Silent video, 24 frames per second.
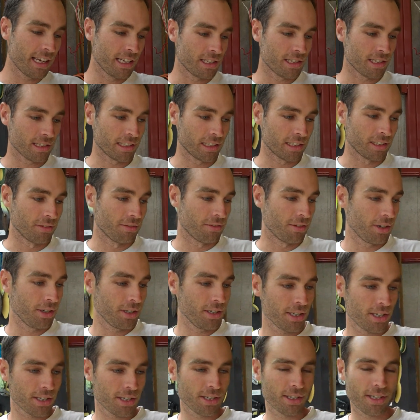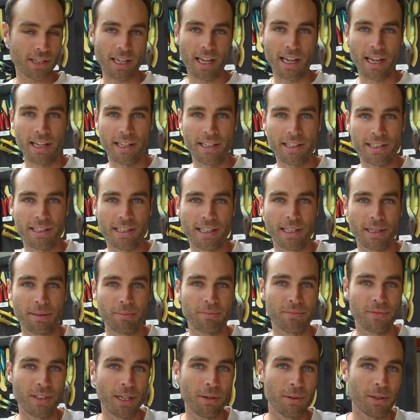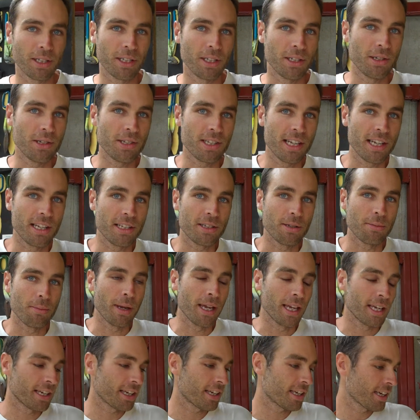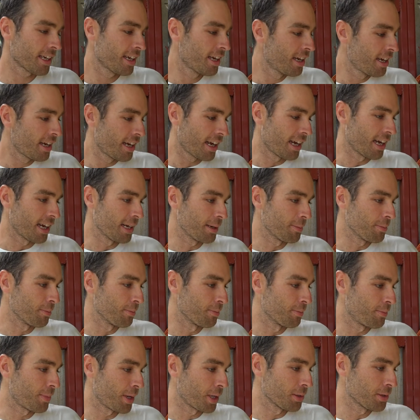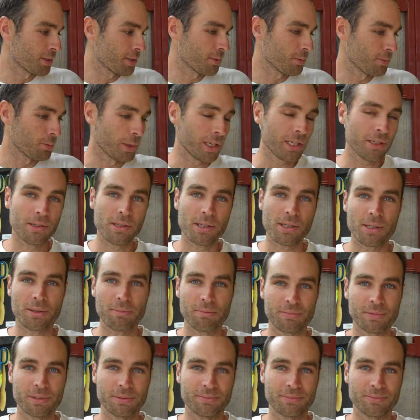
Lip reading: entering the furnace. And we're going to use that to make Pelton wheels.